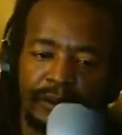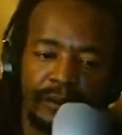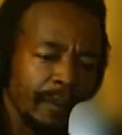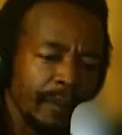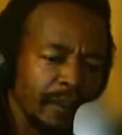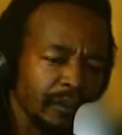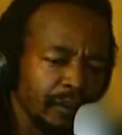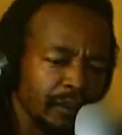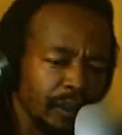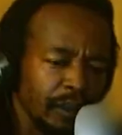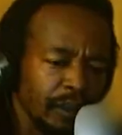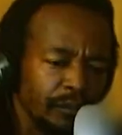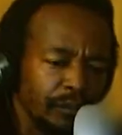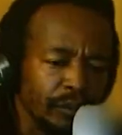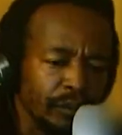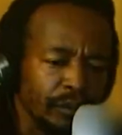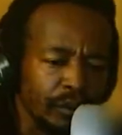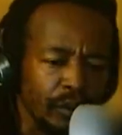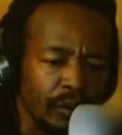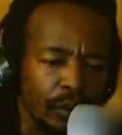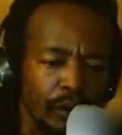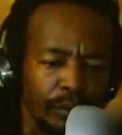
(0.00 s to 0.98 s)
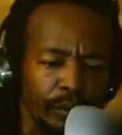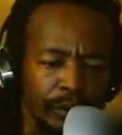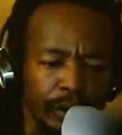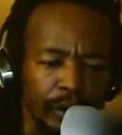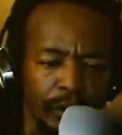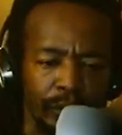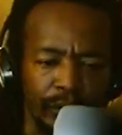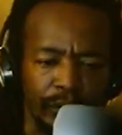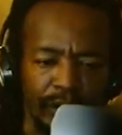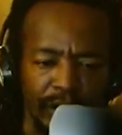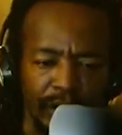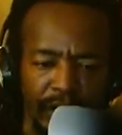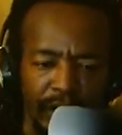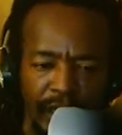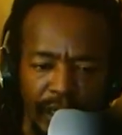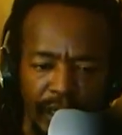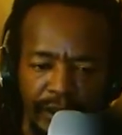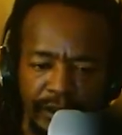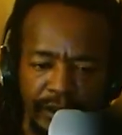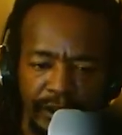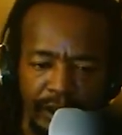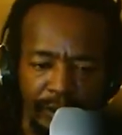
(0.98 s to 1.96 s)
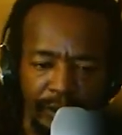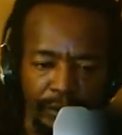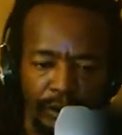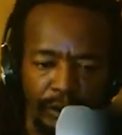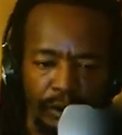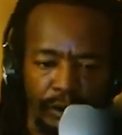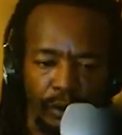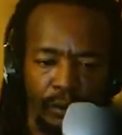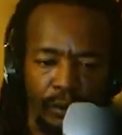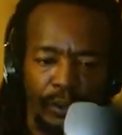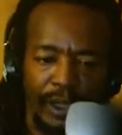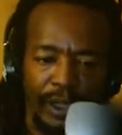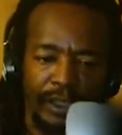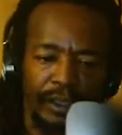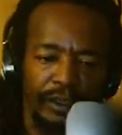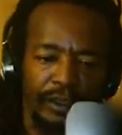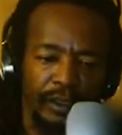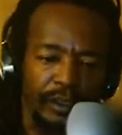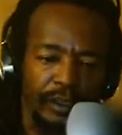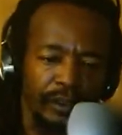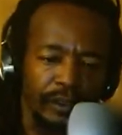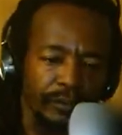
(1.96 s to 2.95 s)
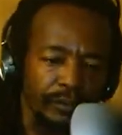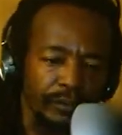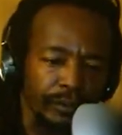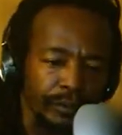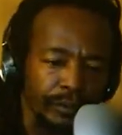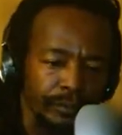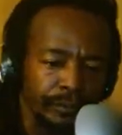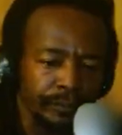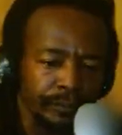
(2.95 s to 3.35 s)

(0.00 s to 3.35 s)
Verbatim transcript: It's a level of calm that only cats seem to know how to deliver.